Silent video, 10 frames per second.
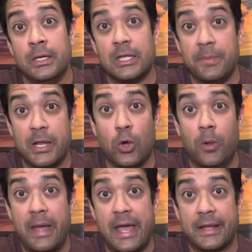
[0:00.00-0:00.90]
gave me a call
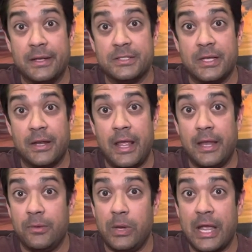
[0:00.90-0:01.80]
back and said,
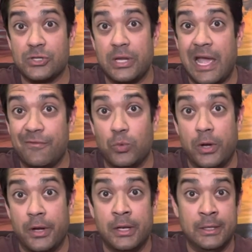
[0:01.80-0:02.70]
hey, we actually have one